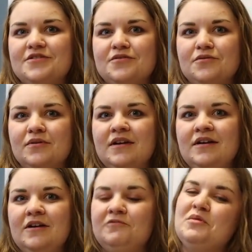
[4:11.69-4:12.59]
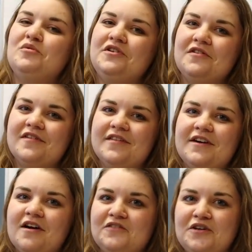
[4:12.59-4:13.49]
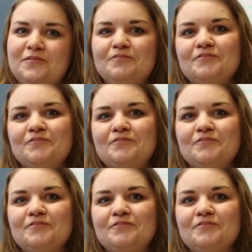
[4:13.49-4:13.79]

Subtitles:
to reproduce on the cover.